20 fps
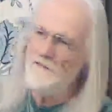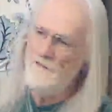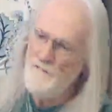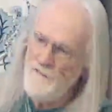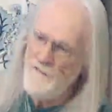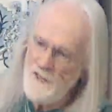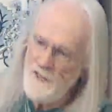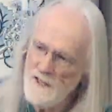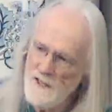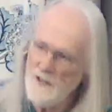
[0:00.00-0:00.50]

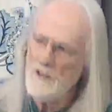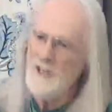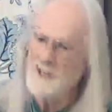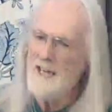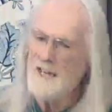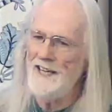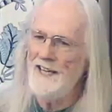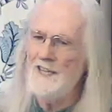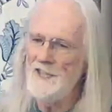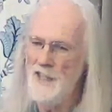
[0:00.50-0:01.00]
fear
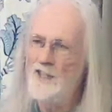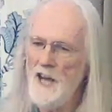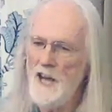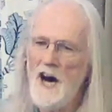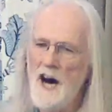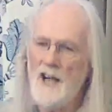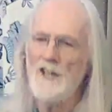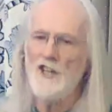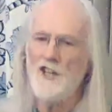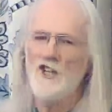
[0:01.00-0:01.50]

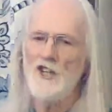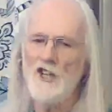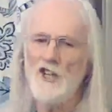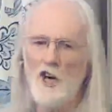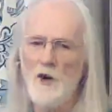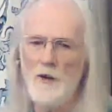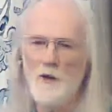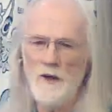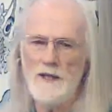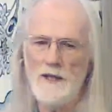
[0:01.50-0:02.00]
cannot
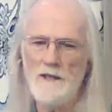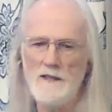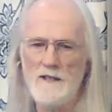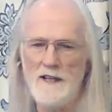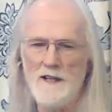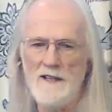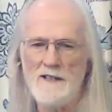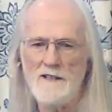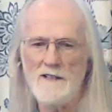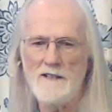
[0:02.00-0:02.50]

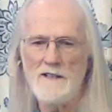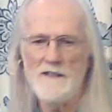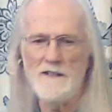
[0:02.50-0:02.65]
coexist.